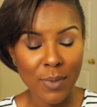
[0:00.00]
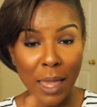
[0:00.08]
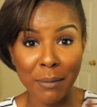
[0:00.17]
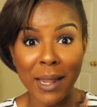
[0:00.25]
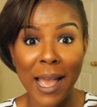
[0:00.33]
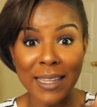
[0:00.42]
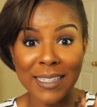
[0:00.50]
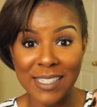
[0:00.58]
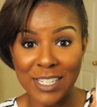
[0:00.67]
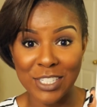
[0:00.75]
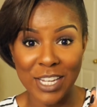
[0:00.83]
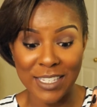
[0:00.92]
I would highly
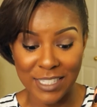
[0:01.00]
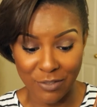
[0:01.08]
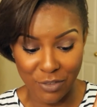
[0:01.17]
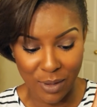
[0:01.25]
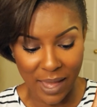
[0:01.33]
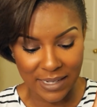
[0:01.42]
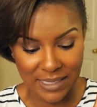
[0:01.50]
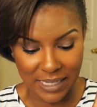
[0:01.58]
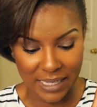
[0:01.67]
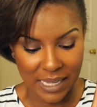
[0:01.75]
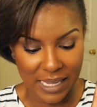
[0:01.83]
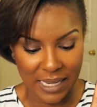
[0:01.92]
suggest, if you had to
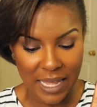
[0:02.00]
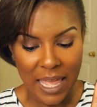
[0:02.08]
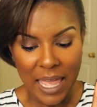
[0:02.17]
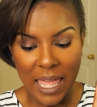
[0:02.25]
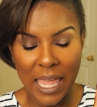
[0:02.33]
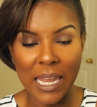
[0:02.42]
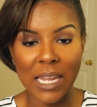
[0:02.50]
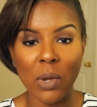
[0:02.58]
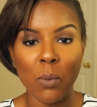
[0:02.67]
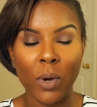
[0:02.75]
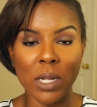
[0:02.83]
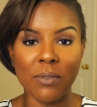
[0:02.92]
get any
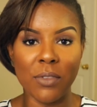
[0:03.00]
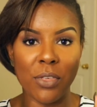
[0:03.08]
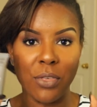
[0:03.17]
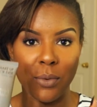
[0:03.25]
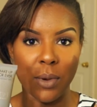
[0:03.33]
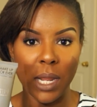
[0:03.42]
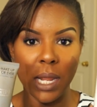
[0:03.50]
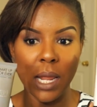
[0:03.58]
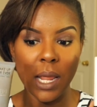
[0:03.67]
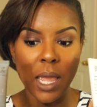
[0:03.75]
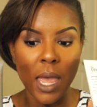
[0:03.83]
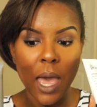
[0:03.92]
one of the
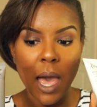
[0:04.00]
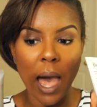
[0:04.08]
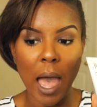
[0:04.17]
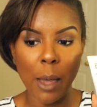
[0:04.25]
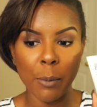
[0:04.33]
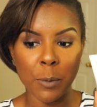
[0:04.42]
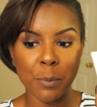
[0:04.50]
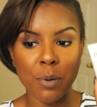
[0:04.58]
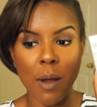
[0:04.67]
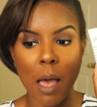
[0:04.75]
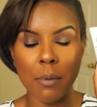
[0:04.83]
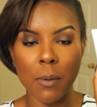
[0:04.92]
three, I would
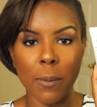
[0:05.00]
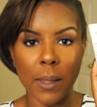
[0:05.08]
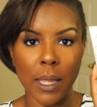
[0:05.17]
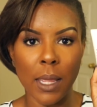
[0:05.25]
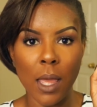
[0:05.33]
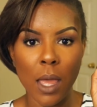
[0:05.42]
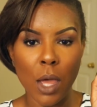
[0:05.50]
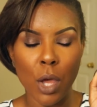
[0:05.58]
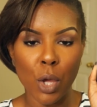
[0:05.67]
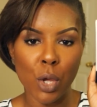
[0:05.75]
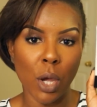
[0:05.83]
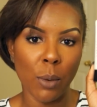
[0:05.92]
probably
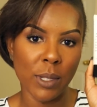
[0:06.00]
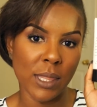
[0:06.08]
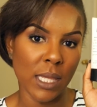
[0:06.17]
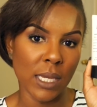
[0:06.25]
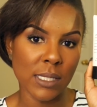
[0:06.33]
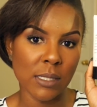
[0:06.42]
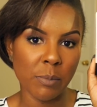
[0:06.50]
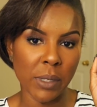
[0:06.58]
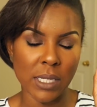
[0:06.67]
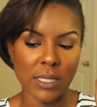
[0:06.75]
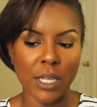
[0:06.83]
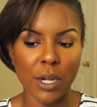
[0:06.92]
go with this,
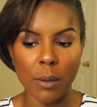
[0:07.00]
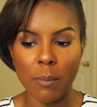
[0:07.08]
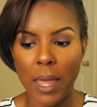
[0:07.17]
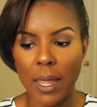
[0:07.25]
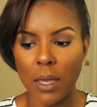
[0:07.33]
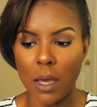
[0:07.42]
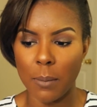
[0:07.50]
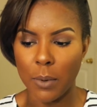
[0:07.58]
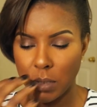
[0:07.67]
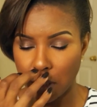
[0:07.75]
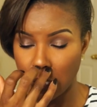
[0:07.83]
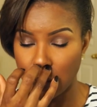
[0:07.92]
because there are
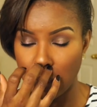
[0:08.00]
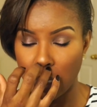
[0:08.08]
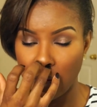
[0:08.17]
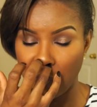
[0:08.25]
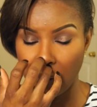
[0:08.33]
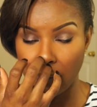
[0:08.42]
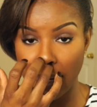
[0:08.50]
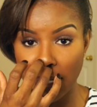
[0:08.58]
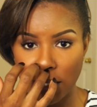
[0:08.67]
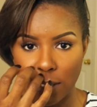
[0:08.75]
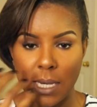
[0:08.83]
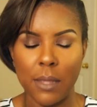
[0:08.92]
there are
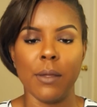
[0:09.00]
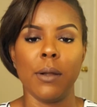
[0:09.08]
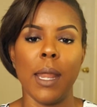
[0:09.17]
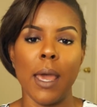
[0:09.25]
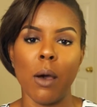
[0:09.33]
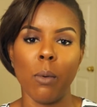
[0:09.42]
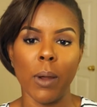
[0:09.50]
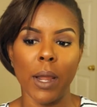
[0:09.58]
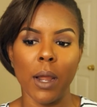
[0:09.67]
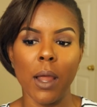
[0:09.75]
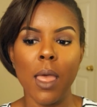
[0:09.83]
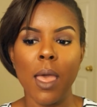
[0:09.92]
foundations out there now
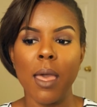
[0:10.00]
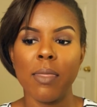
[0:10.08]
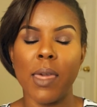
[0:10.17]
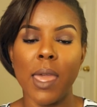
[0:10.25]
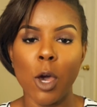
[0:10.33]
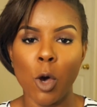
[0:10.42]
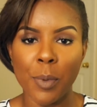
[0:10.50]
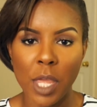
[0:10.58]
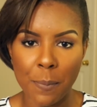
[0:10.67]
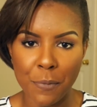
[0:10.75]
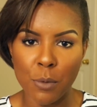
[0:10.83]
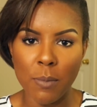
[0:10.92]
where they help
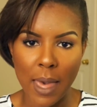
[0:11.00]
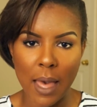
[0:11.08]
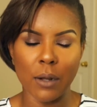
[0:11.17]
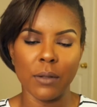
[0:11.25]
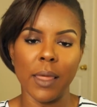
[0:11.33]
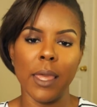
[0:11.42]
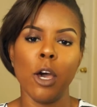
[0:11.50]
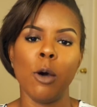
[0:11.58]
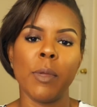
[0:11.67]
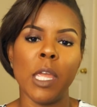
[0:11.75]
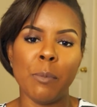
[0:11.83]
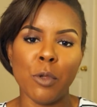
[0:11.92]
keep you matte, or they
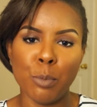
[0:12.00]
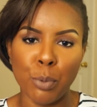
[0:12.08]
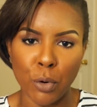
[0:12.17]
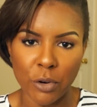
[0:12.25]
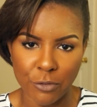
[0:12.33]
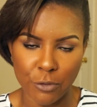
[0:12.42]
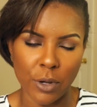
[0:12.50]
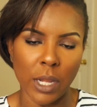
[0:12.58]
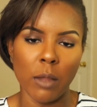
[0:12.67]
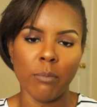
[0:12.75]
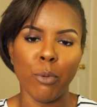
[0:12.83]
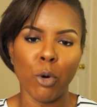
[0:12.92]
help keep you pore
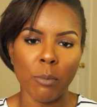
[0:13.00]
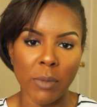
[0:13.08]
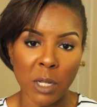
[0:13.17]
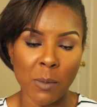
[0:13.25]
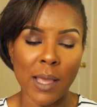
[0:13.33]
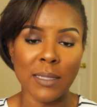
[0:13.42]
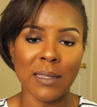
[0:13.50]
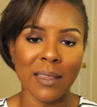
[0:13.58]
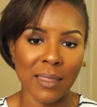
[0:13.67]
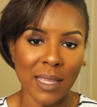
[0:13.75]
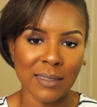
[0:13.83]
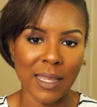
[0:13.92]
free and pore minimizing
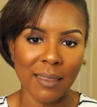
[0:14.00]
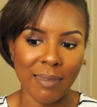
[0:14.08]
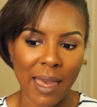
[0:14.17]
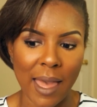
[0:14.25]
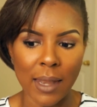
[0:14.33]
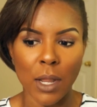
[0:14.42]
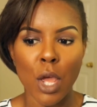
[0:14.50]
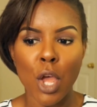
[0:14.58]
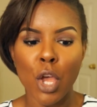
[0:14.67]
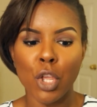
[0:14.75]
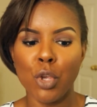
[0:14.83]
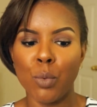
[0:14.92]
and things like that.
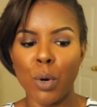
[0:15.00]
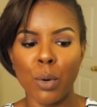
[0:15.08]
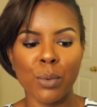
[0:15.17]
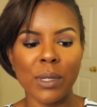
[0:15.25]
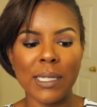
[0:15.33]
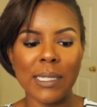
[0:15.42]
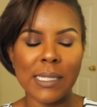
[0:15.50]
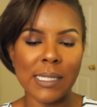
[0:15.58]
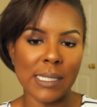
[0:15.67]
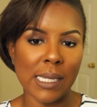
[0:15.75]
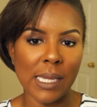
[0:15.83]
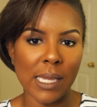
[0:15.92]
You won't really
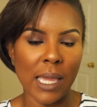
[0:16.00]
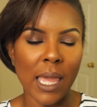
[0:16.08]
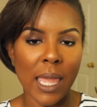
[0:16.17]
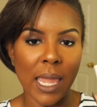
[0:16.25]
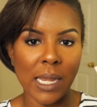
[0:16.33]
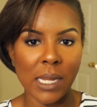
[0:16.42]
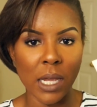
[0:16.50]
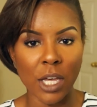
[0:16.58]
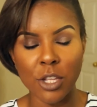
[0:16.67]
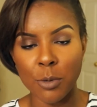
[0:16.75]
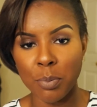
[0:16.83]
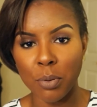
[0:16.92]
see any
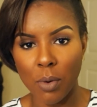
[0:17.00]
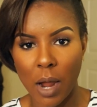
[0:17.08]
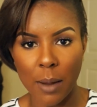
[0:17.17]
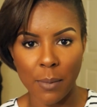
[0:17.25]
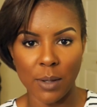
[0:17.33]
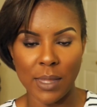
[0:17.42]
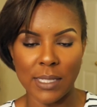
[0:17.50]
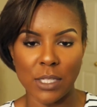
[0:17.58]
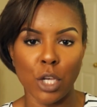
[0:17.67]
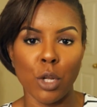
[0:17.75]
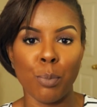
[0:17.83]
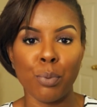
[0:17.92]
other primer that's
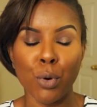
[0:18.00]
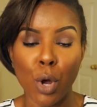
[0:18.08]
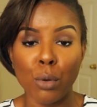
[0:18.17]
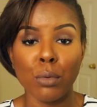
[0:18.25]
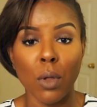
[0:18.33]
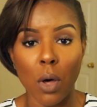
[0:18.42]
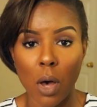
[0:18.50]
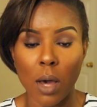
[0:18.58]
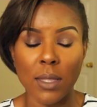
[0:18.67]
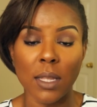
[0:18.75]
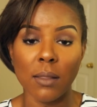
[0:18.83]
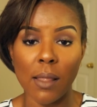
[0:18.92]
going to
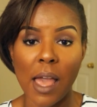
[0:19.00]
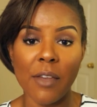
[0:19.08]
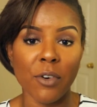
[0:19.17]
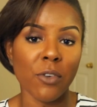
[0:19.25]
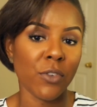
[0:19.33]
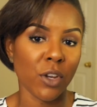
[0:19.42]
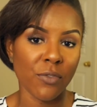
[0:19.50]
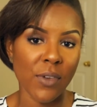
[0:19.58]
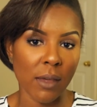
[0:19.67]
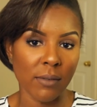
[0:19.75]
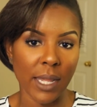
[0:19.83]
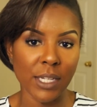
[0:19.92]
prolong the life of your
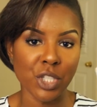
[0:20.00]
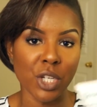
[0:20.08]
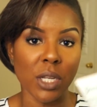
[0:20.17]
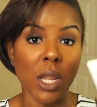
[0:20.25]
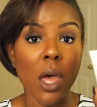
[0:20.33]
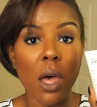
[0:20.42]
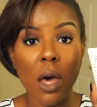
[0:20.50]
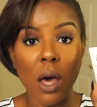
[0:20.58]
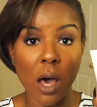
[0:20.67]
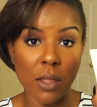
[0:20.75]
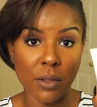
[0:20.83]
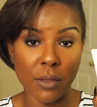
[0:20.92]

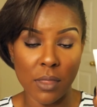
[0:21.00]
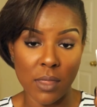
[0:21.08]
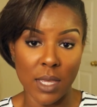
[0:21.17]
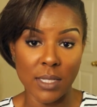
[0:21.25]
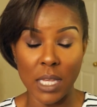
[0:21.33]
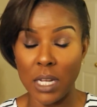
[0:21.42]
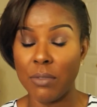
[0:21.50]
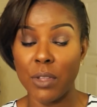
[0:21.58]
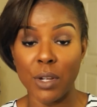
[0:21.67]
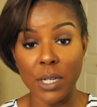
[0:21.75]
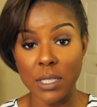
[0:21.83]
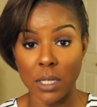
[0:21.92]
foundation other than this. And if
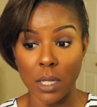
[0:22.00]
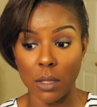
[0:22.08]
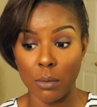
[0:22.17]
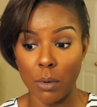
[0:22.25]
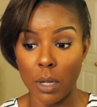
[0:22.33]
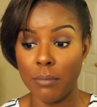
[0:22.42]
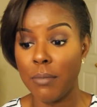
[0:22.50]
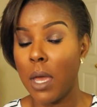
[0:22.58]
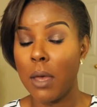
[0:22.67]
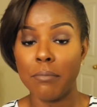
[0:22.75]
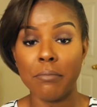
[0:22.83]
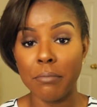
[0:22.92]
there is another
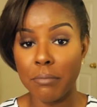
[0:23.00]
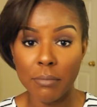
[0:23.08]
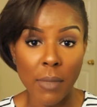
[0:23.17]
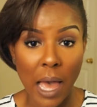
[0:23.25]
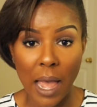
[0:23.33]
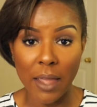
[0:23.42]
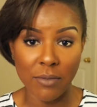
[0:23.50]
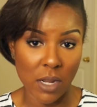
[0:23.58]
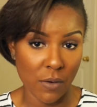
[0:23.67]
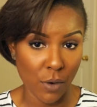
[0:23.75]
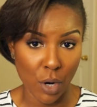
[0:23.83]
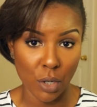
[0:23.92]
one, I've
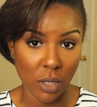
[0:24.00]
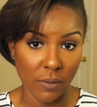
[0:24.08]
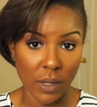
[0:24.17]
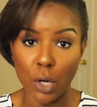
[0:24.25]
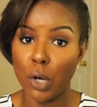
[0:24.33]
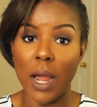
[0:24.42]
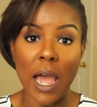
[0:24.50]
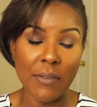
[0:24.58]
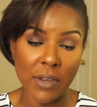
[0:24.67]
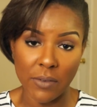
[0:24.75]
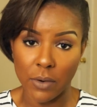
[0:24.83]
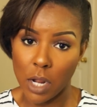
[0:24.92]
never heard of it, or
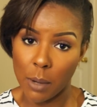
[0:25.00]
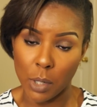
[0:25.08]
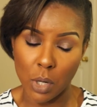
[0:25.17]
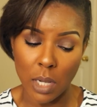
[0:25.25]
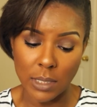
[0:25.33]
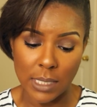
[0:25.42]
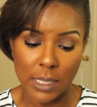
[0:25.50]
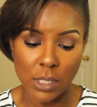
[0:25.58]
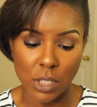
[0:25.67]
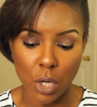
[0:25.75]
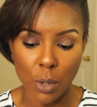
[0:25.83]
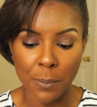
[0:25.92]
I've never come across it.
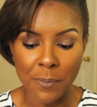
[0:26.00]
So